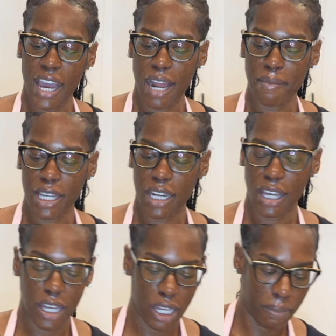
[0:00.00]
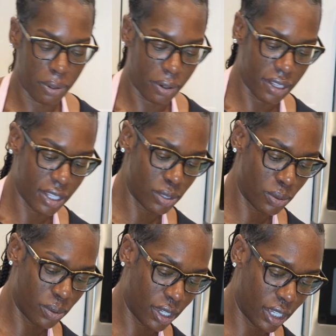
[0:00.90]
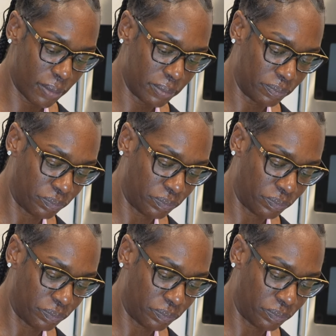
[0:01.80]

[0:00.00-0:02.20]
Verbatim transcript: right, I'm gonna um, pour this on.